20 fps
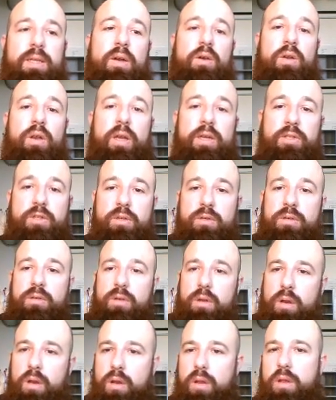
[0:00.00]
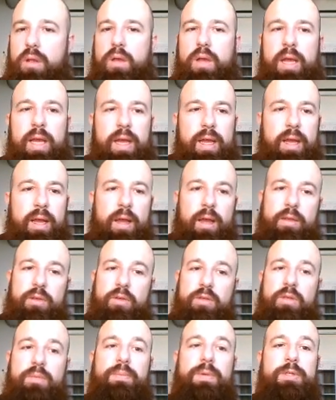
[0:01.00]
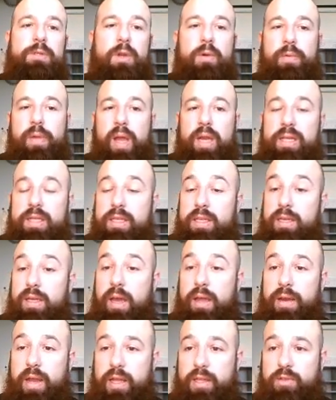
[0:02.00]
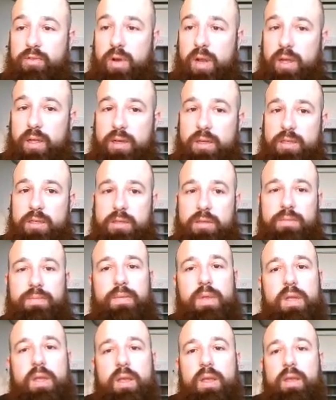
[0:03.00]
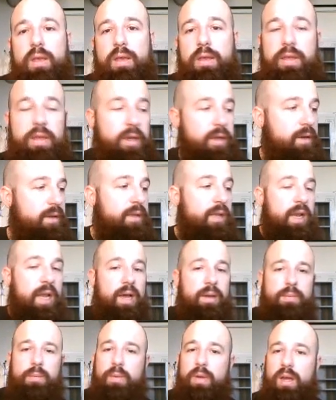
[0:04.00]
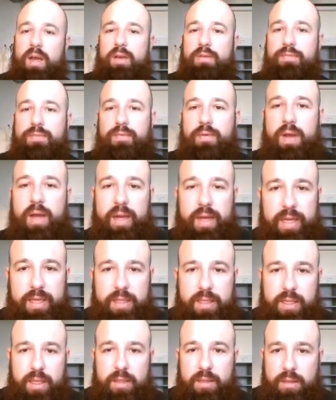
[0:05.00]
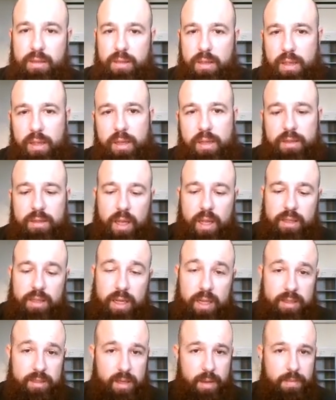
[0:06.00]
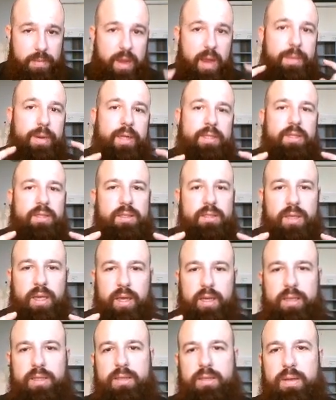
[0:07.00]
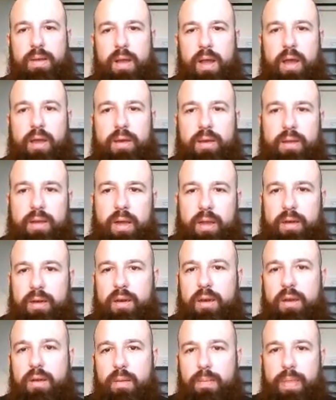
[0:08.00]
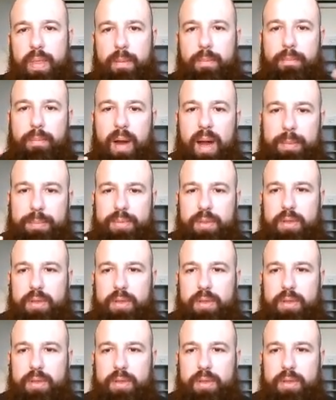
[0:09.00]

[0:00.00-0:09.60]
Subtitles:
collection using virtual reality and eye trackers. Here in the lab, we have a headset that has some cameras inside and can map